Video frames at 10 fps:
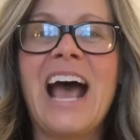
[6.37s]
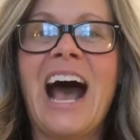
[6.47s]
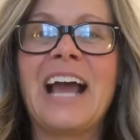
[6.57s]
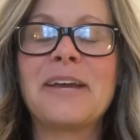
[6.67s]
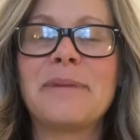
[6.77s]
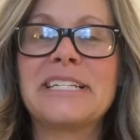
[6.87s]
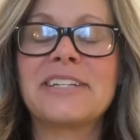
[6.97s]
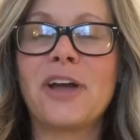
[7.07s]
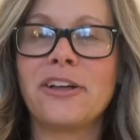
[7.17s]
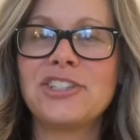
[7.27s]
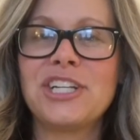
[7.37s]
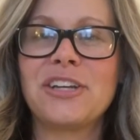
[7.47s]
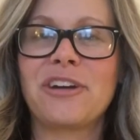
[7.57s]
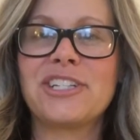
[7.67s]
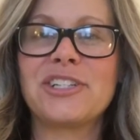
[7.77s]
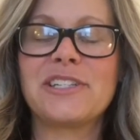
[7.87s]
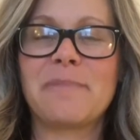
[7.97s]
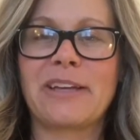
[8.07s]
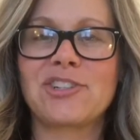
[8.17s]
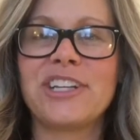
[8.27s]
I am a Technology Integration
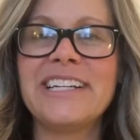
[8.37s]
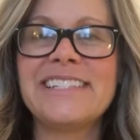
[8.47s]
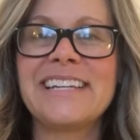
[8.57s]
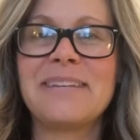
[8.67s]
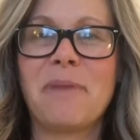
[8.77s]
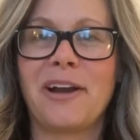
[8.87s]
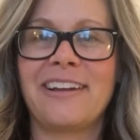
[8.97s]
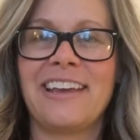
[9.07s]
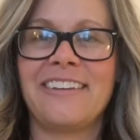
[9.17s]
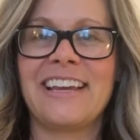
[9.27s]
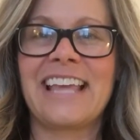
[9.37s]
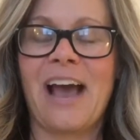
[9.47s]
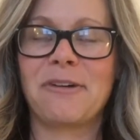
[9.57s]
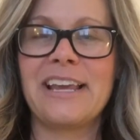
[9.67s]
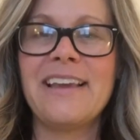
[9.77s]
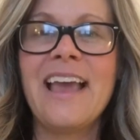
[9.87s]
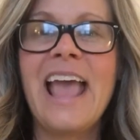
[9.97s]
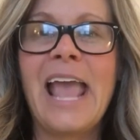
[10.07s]
Specialist in Monongalia County,